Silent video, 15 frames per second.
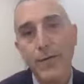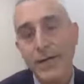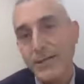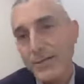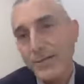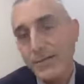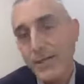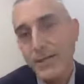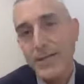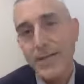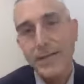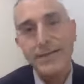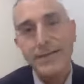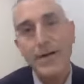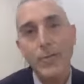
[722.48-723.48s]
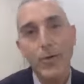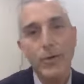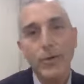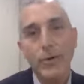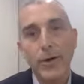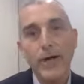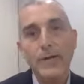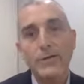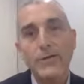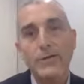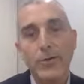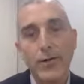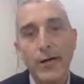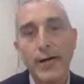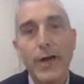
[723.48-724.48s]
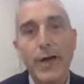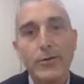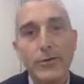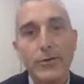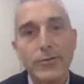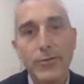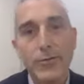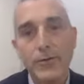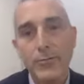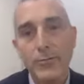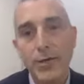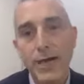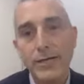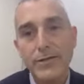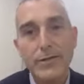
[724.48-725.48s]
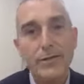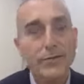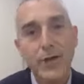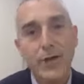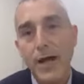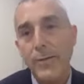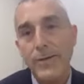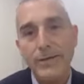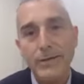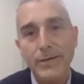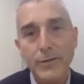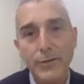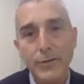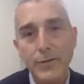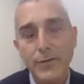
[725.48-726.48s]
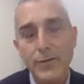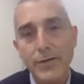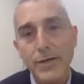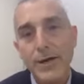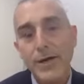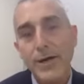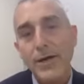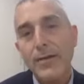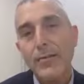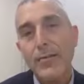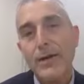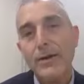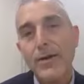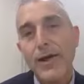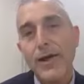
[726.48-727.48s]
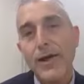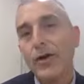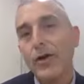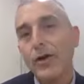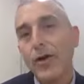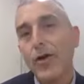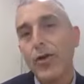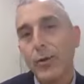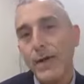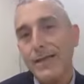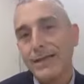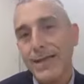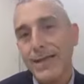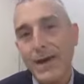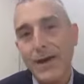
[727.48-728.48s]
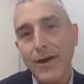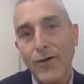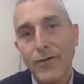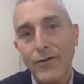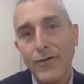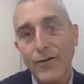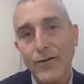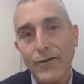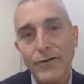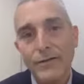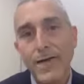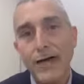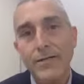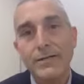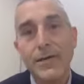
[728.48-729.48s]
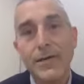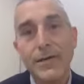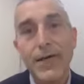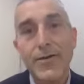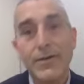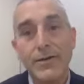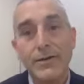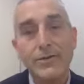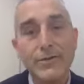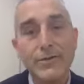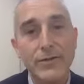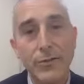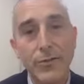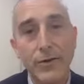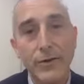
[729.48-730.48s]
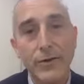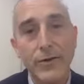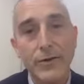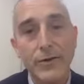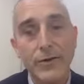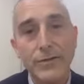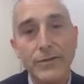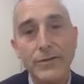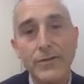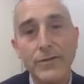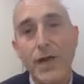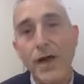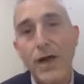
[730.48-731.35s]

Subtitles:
That's a tennis elbow brace or a counterforce brace. Those are commonly used, but they aren't always that helpful, and there's not a ton of evidence to support their use.